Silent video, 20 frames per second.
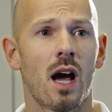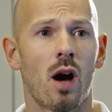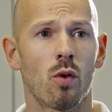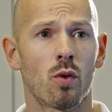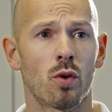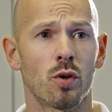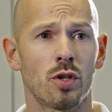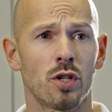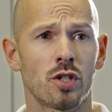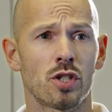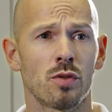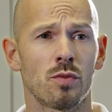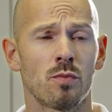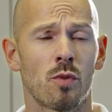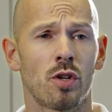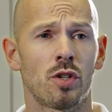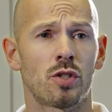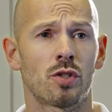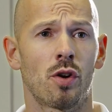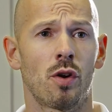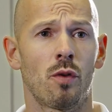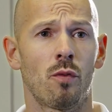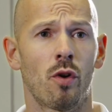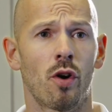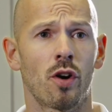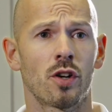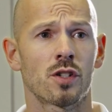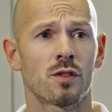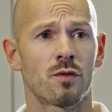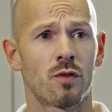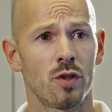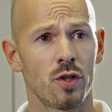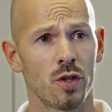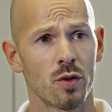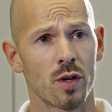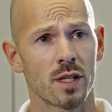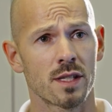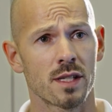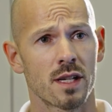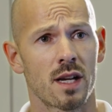how condition monitoring works for
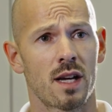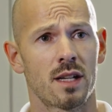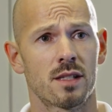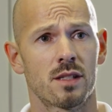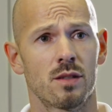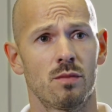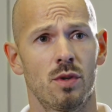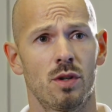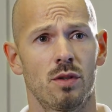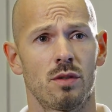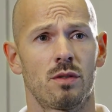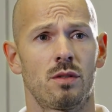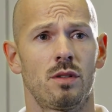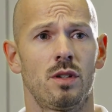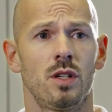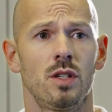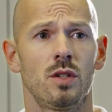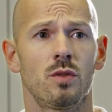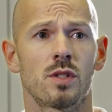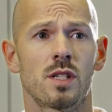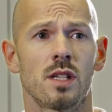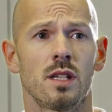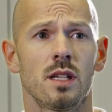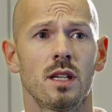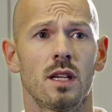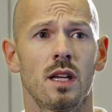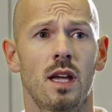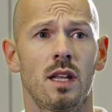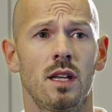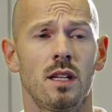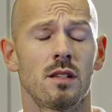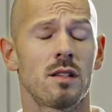you as a customer using an